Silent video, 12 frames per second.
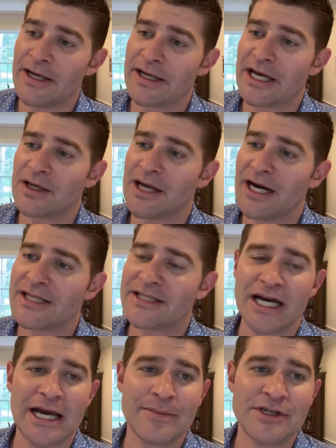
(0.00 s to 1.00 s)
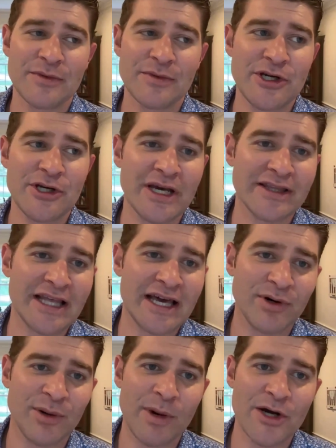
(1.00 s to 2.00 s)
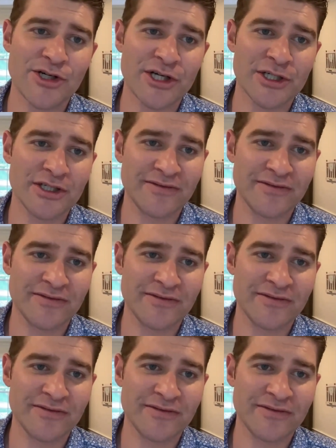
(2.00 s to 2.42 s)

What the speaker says: Like a lot of times when you get that promotion